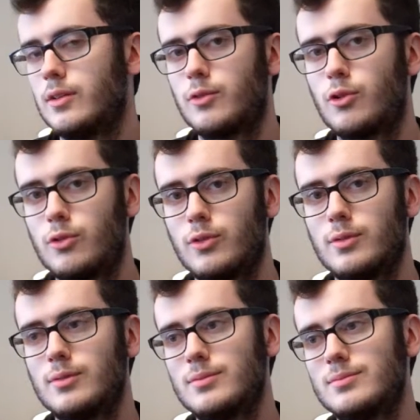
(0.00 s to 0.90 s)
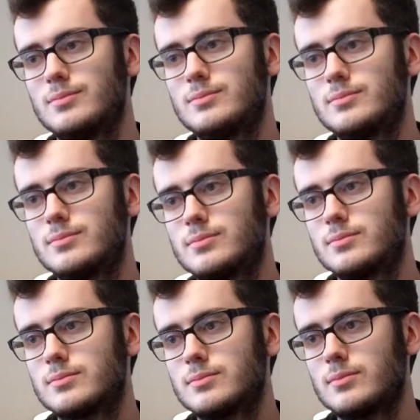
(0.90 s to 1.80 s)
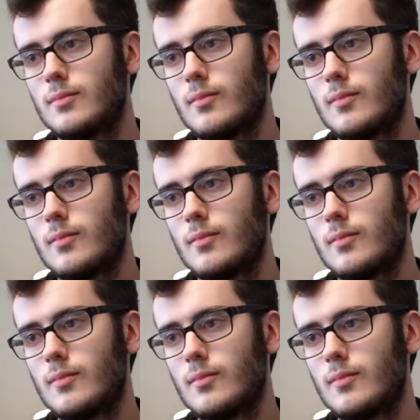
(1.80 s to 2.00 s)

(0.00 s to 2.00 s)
So what did you do next?